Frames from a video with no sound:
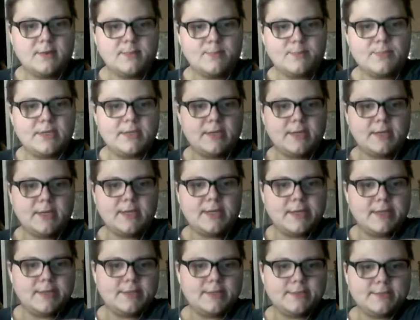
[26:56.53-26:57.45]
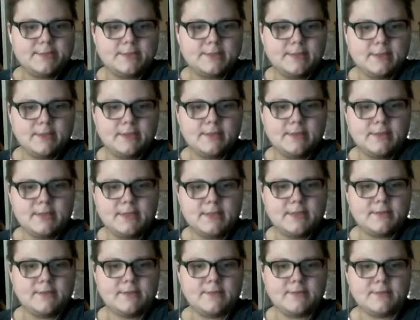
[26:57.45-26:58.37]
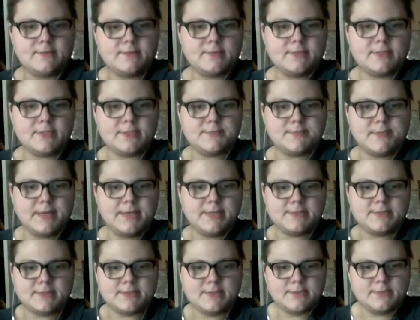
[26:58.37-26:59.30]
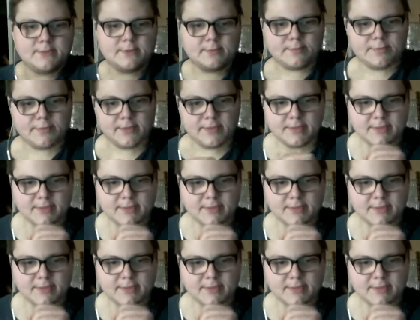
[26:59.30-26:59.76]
because he despises Google+.